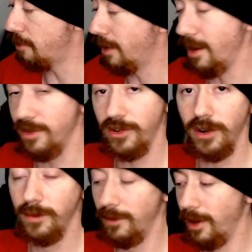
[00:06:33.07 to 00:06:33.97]

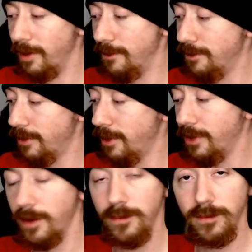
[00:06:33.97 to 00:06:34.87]
polyester. Um,
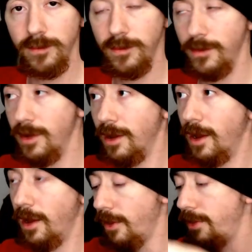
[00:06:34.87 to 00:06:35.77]
thought, the, thought